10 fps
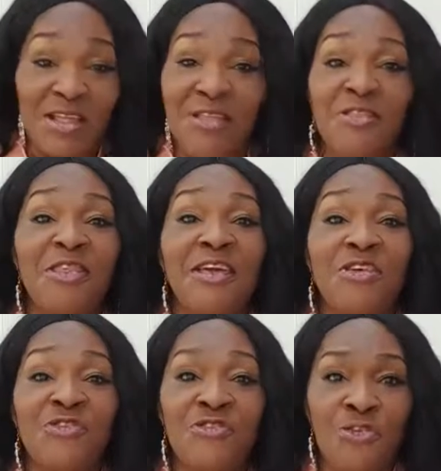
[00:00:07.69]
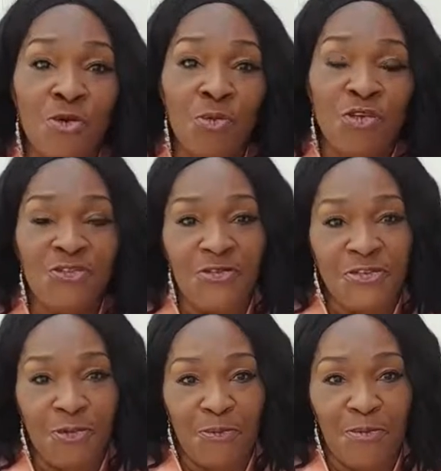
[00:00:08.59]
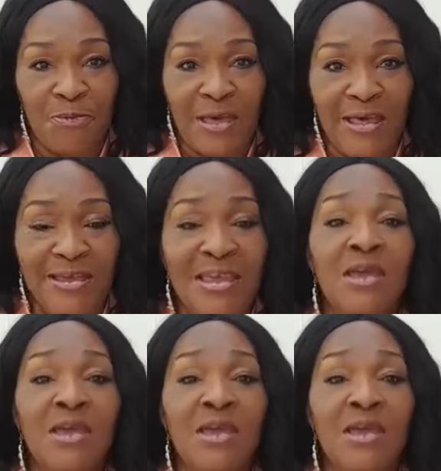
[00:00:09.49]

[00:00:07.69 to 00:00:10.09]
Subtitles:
and thank you so much for stopping by.